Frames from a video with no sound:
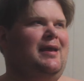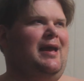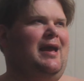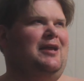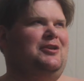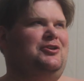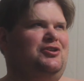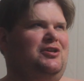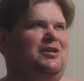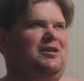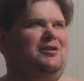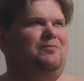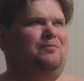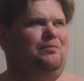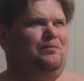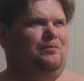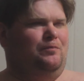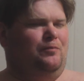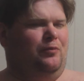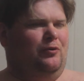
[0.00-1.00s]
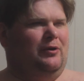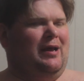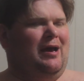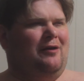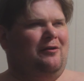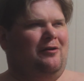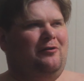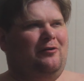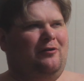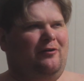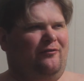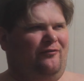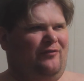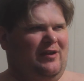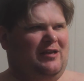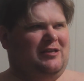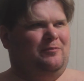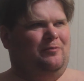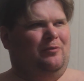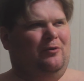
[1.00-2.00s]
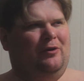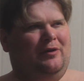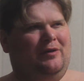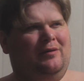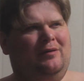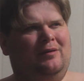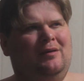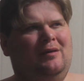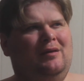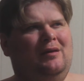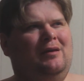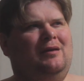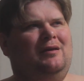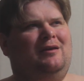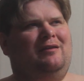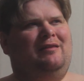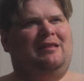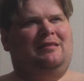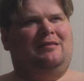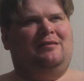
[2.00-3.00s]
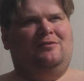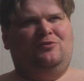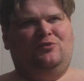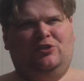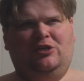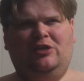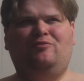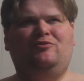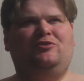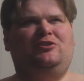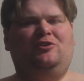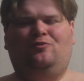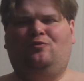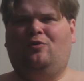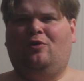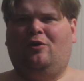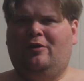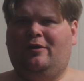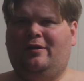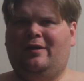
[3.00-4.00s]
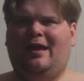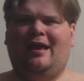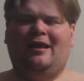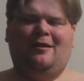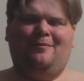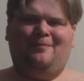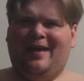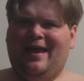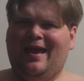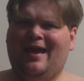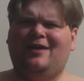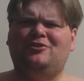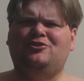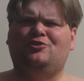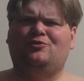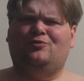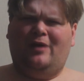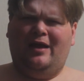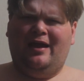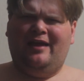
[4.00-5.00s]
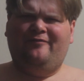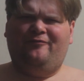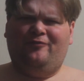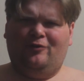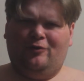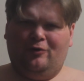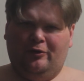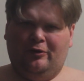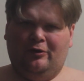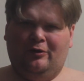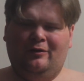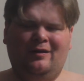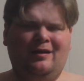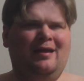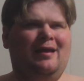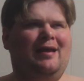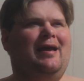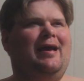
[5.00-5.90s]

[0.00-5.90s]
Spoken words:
And she put out on her Facebook that she was at work and a package arrived for her,